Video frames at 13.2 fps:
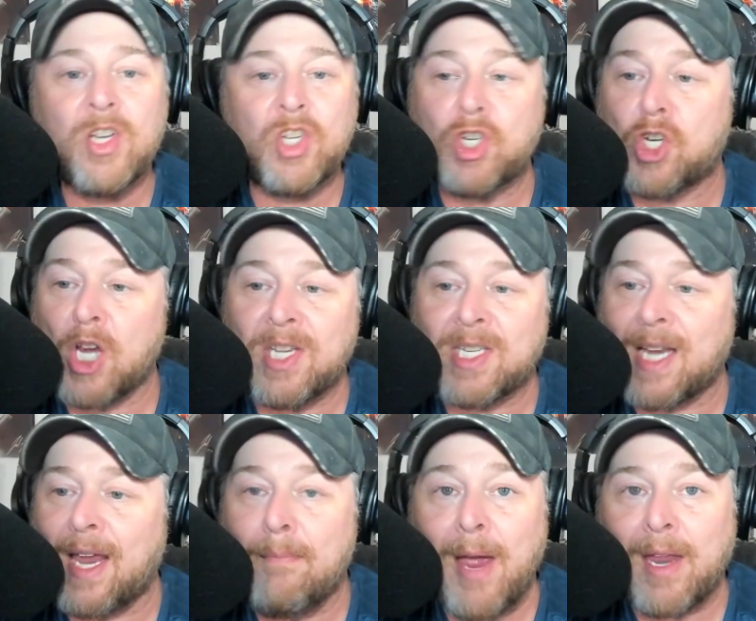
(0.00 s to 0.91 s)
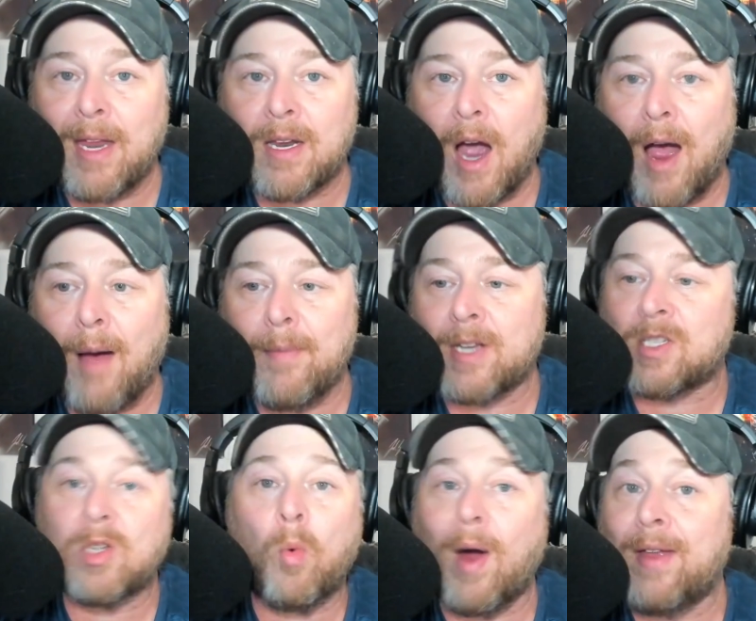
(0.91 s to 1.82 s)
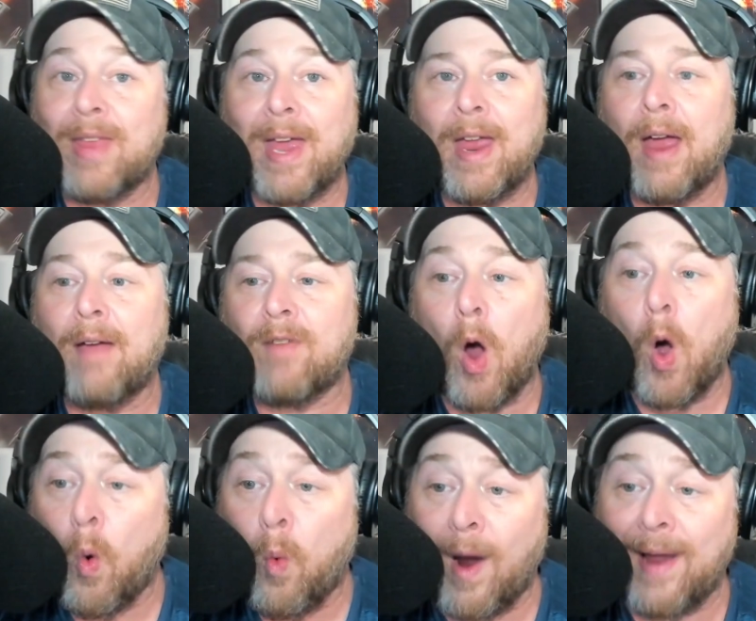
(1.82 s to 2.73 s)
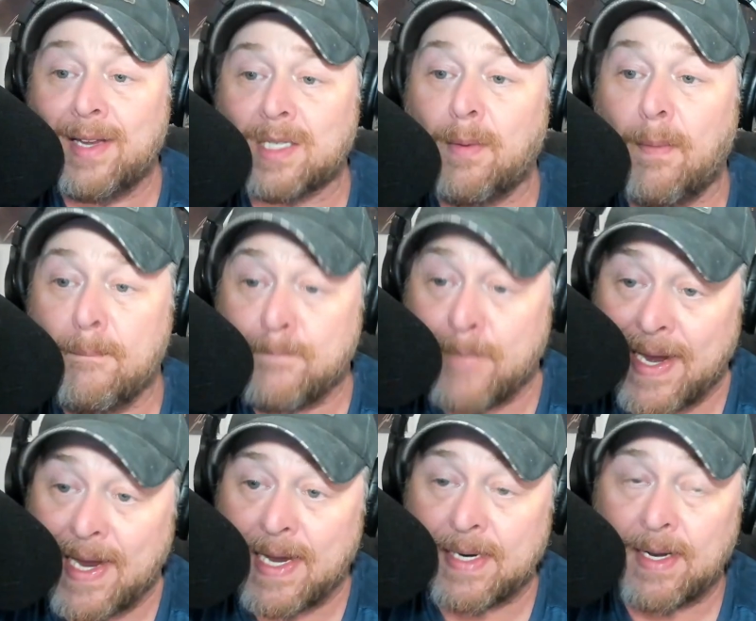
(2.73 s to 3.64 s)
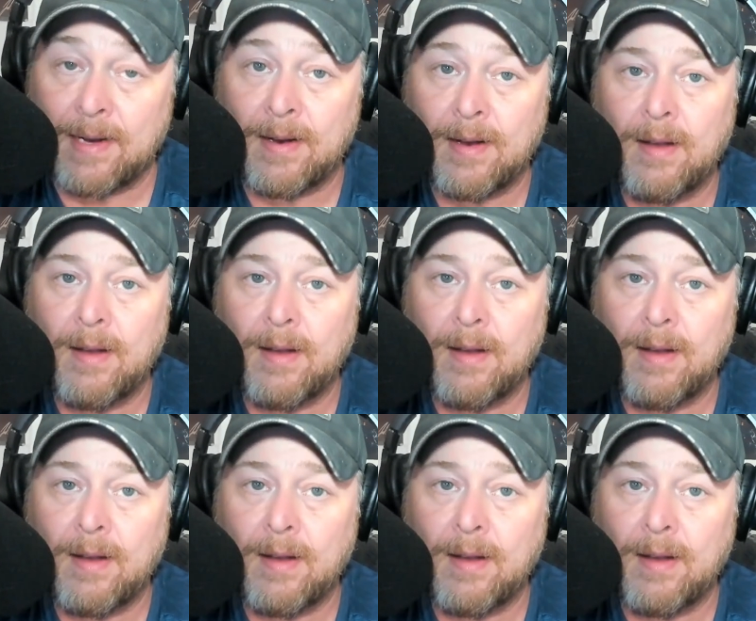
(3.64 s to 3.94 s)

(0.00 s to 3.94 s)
Just keep making comics the way they have always been.